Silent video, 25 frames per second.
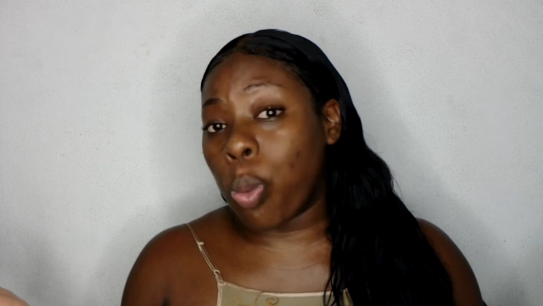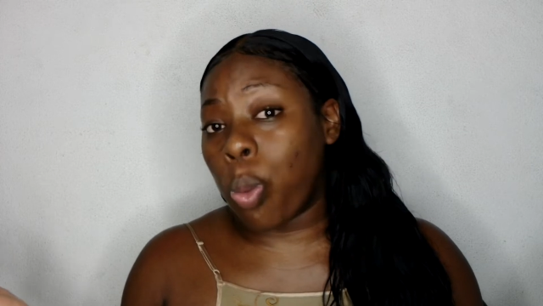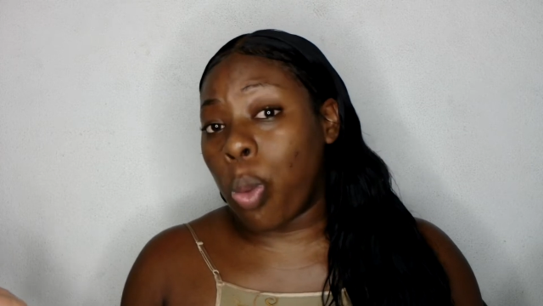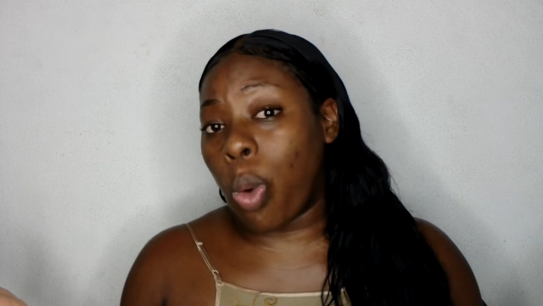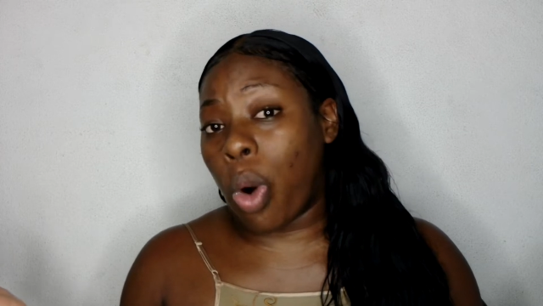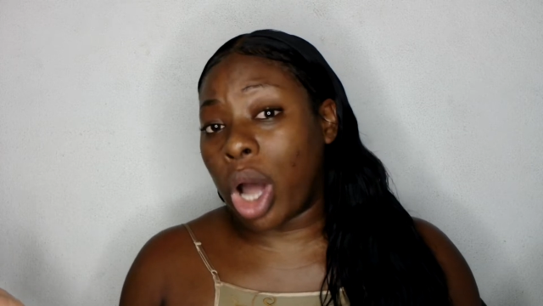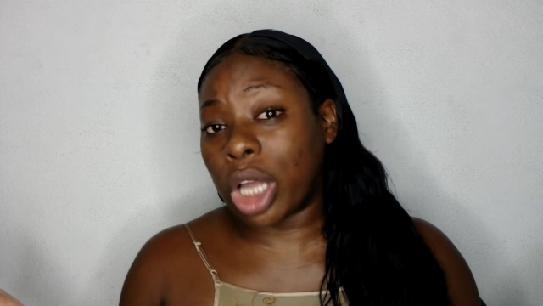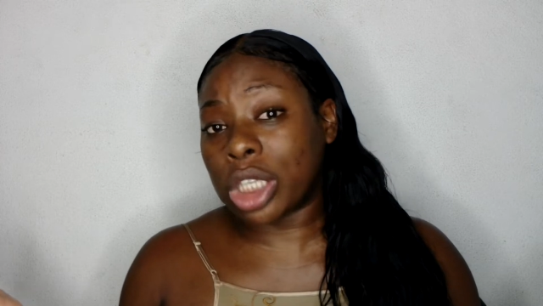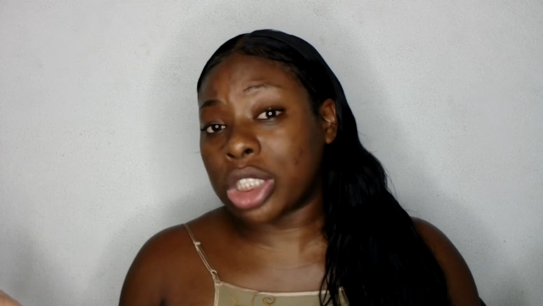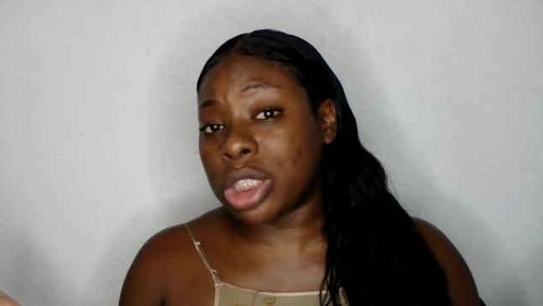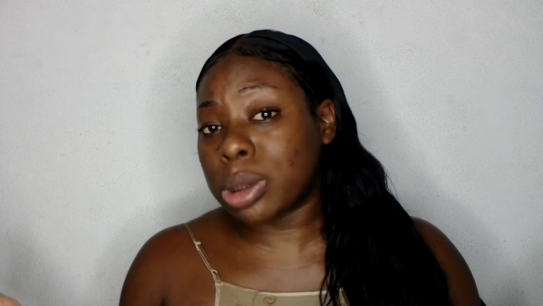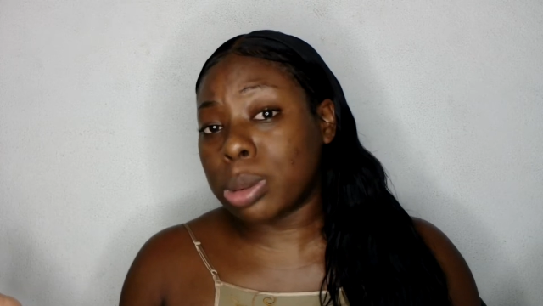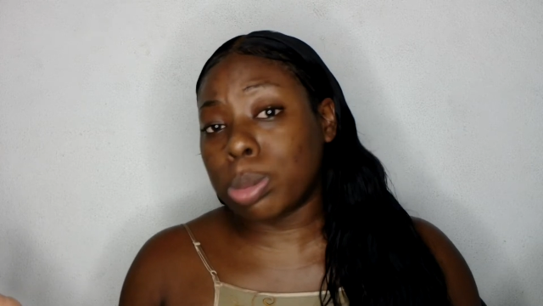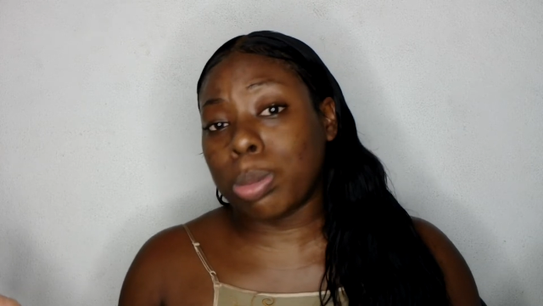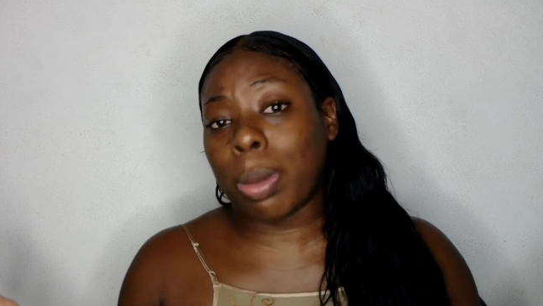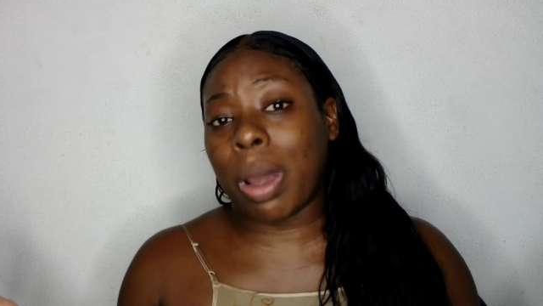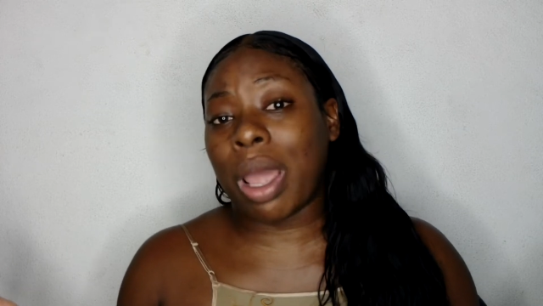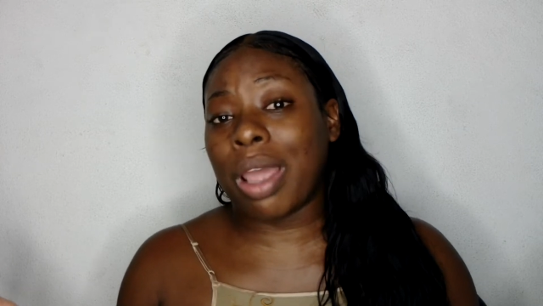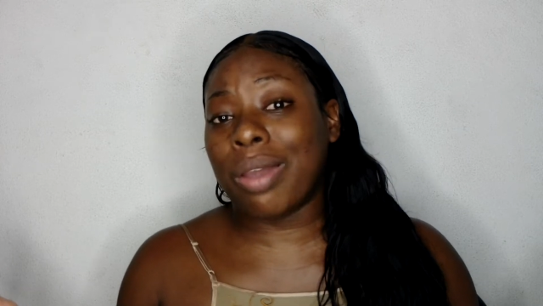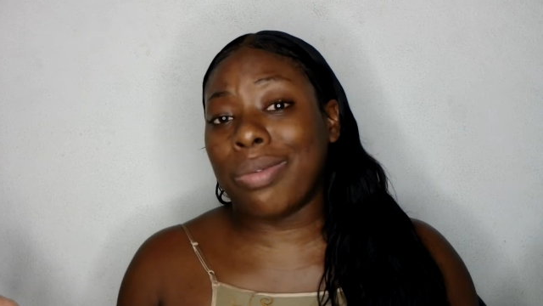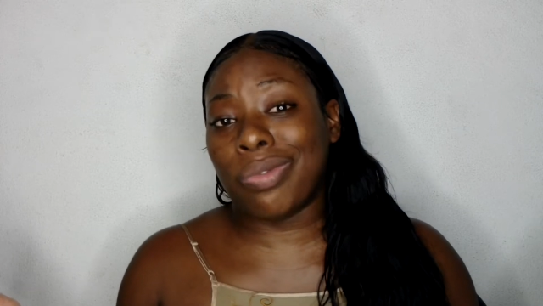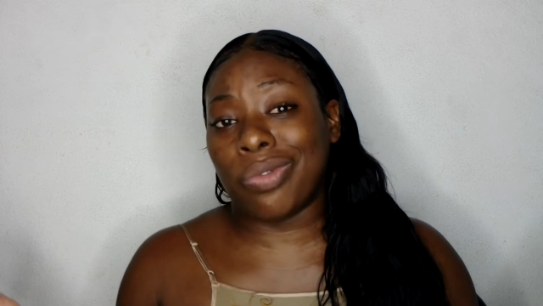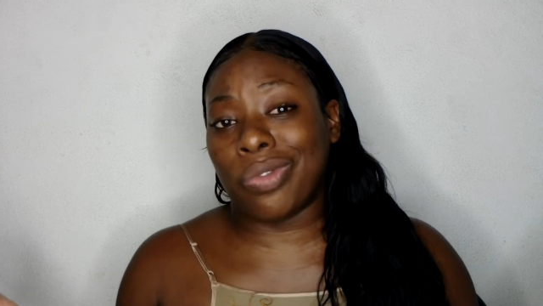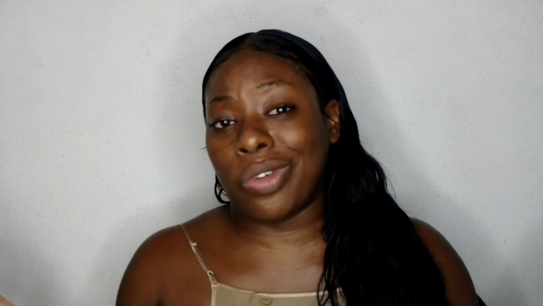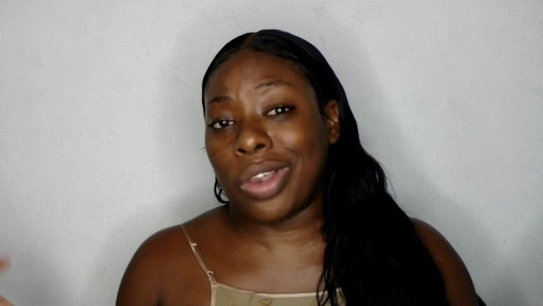watch
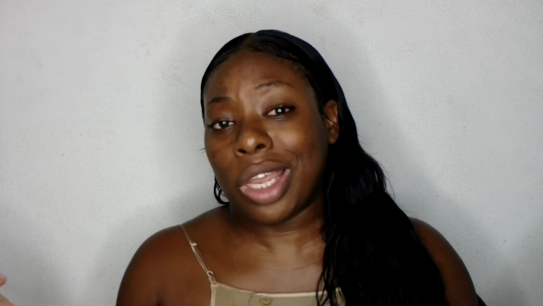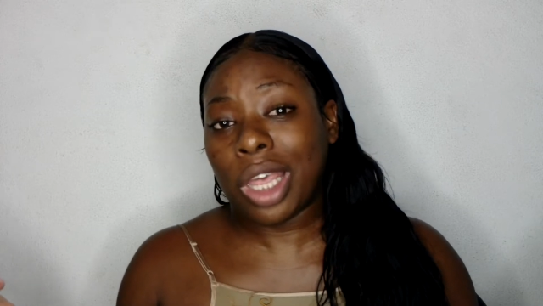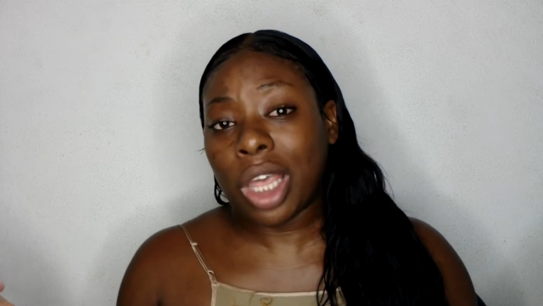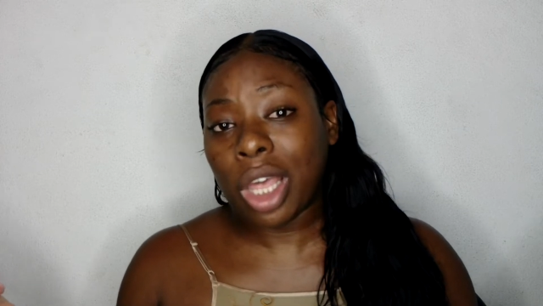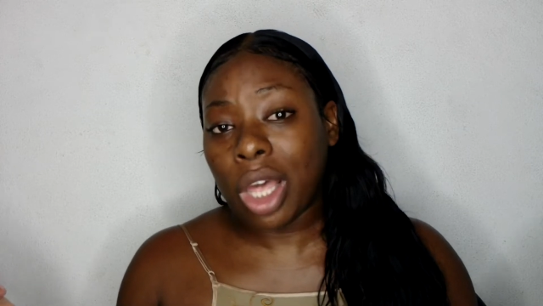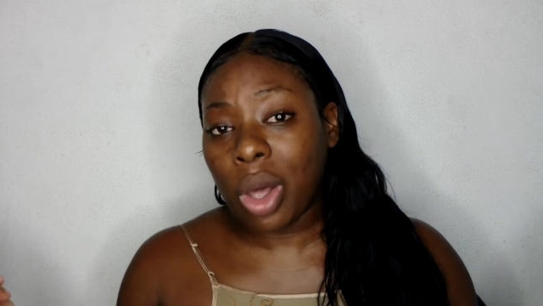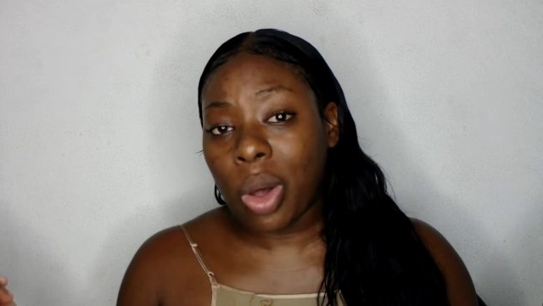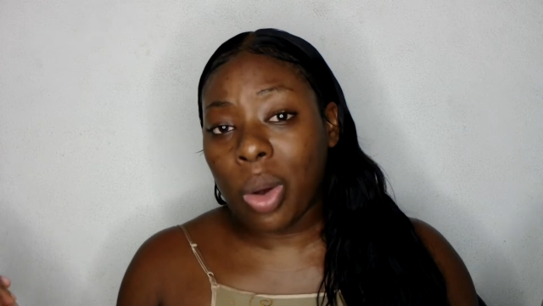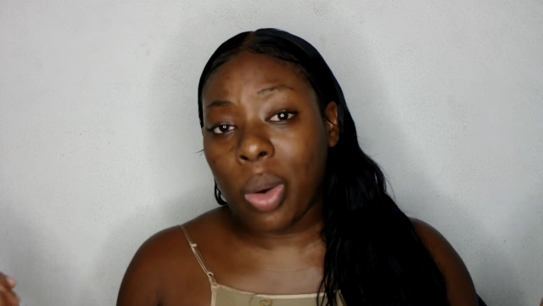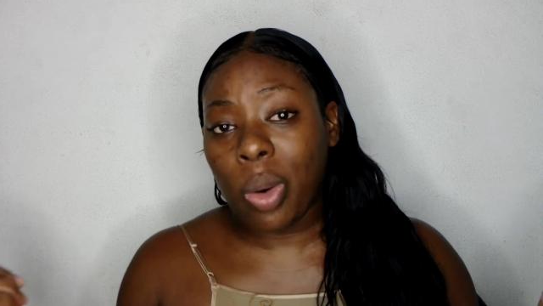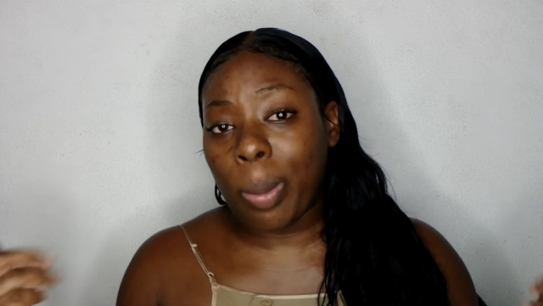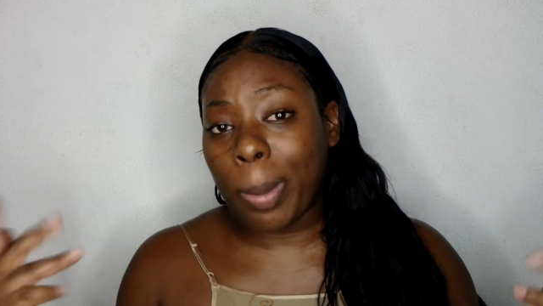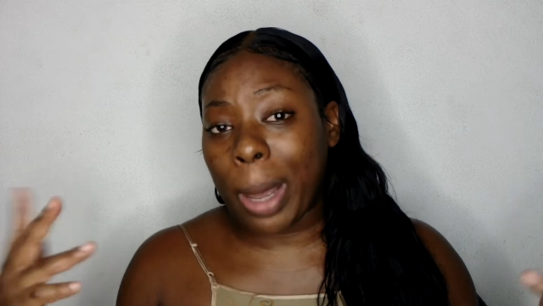my video,